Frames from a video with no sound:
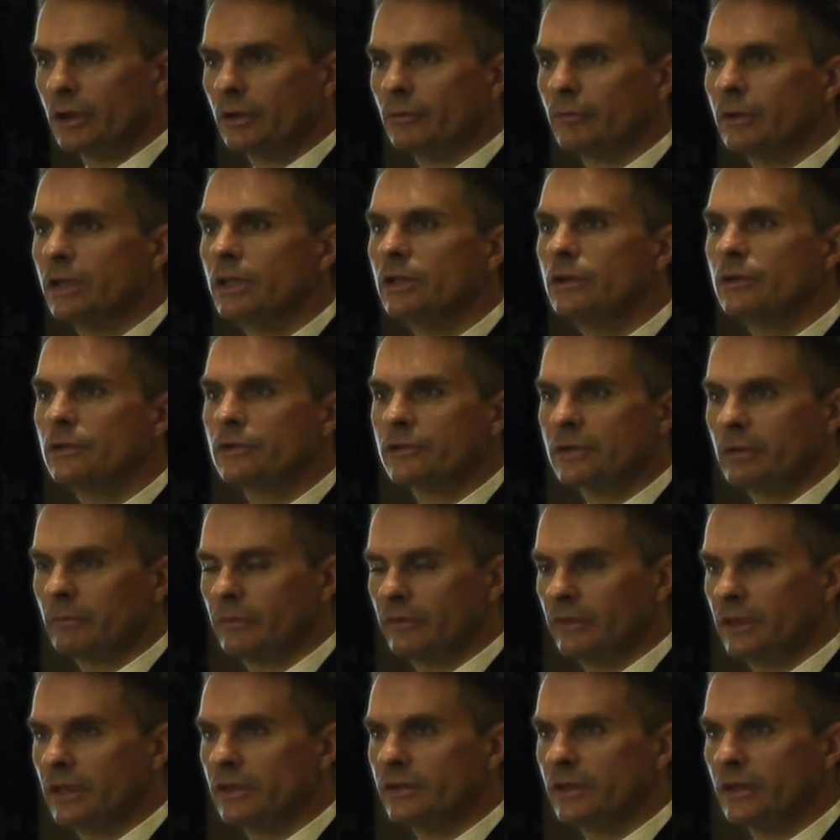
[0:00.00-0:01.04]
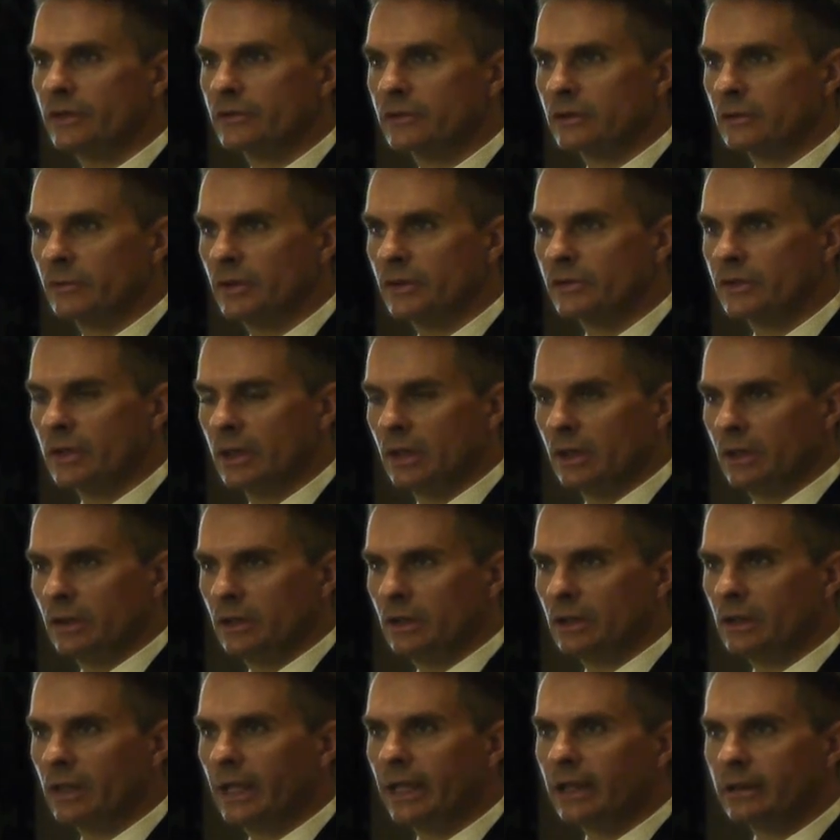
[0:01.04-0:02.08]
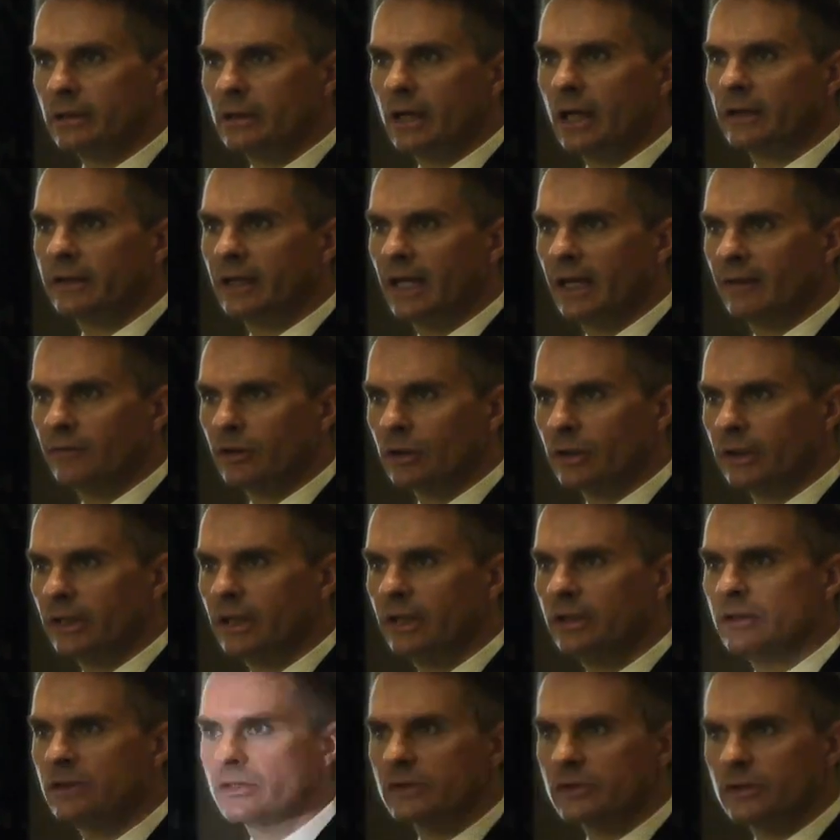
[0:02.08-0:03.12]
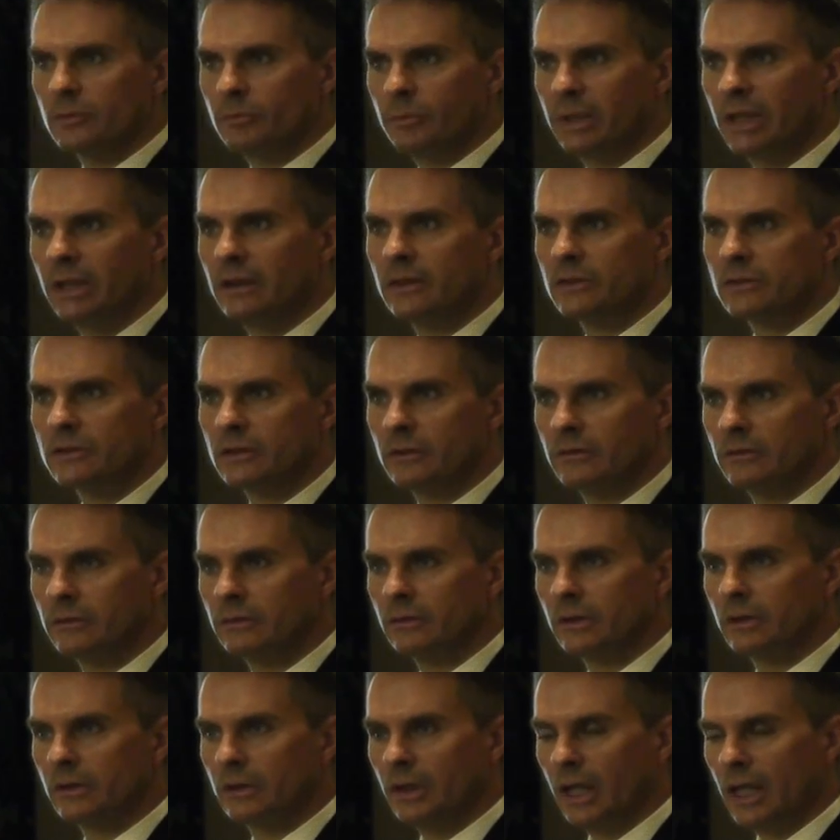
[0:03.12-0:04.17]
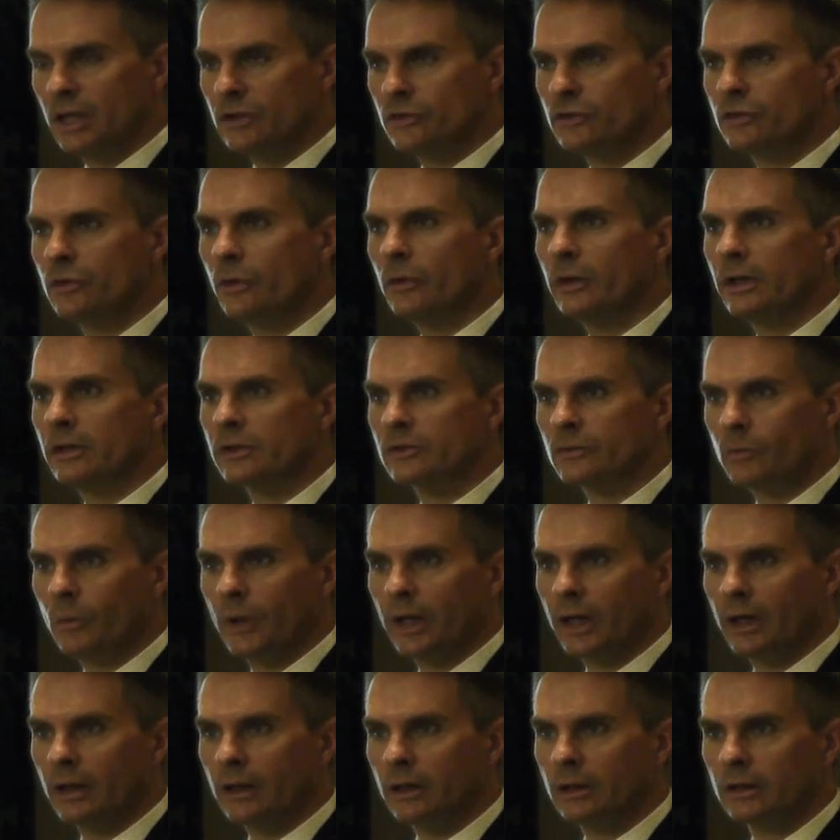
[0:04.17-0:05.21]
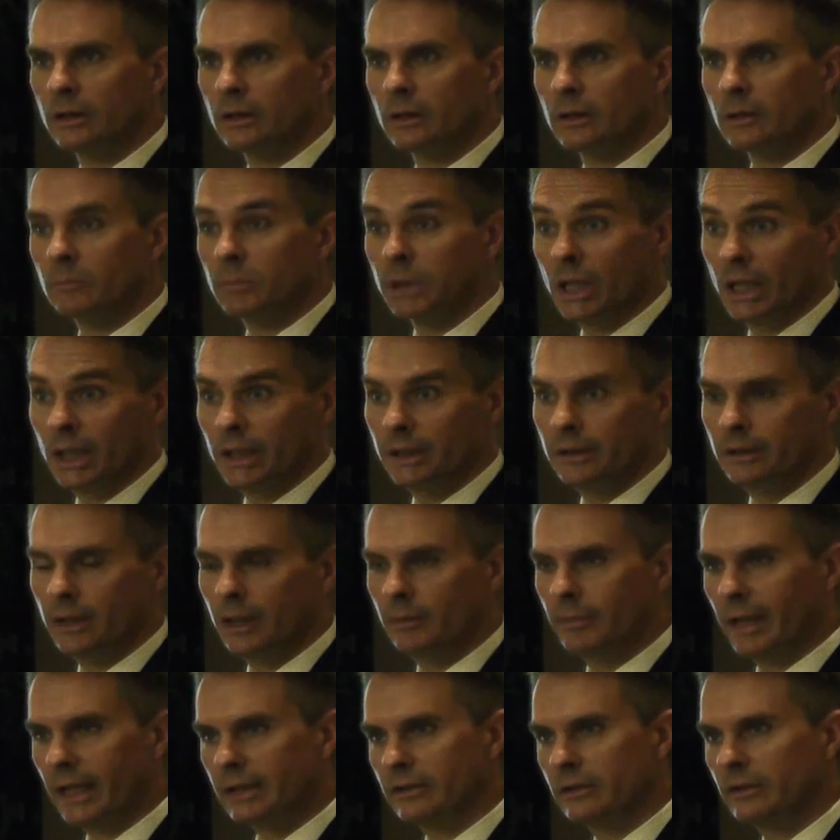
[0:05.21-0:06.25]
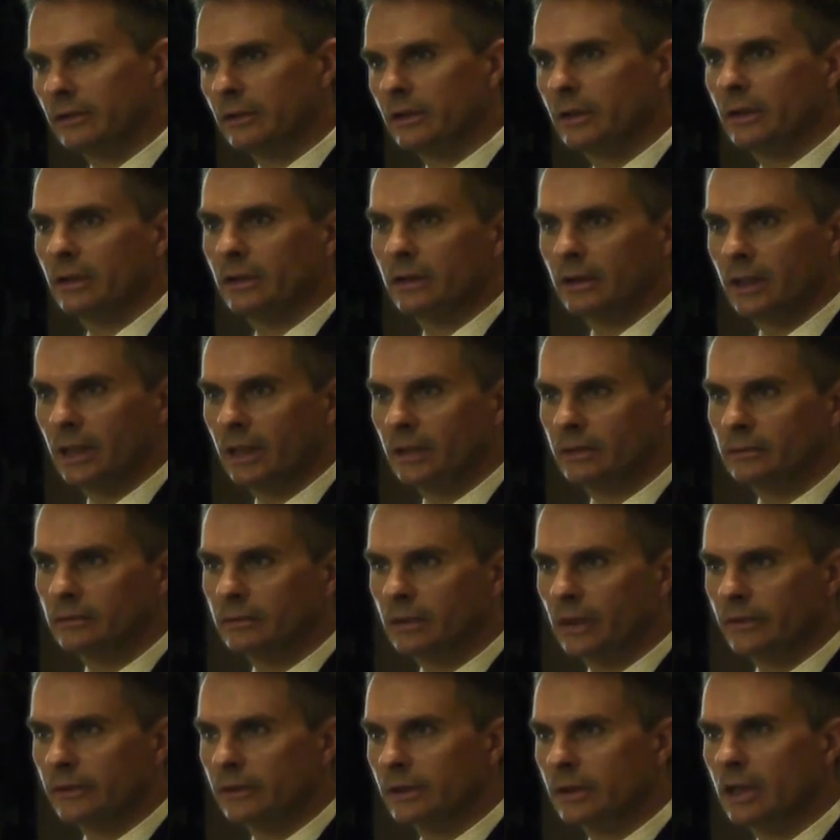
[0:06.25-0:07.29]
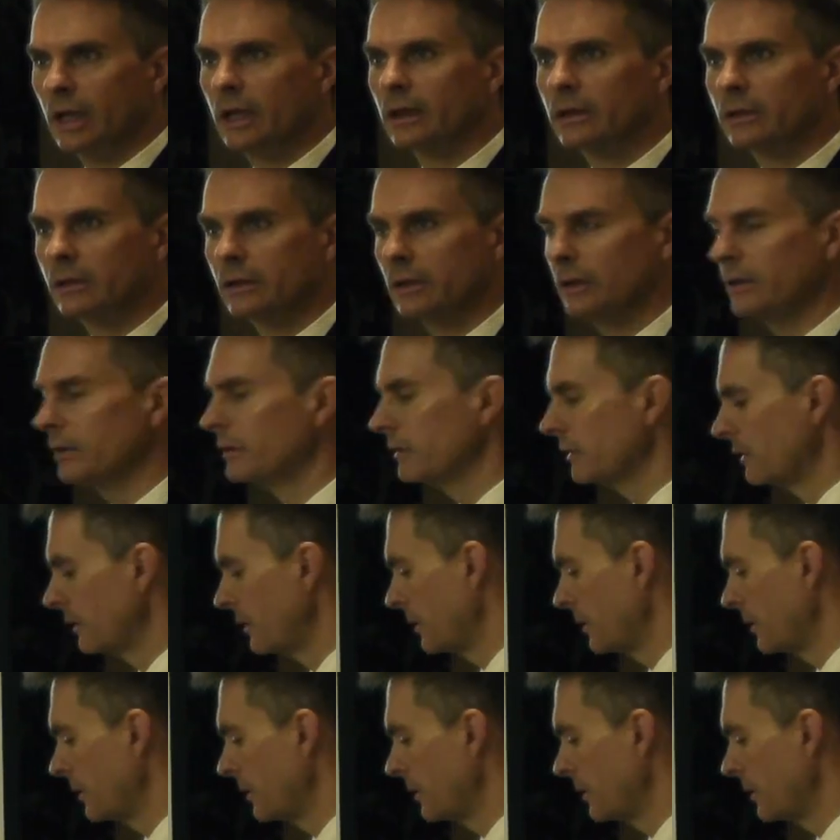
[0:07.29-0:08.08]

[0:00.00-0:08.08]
going to reuse some of these instruments, you like not to have little hinges and pins and joints where blood and bacteria and other gunk can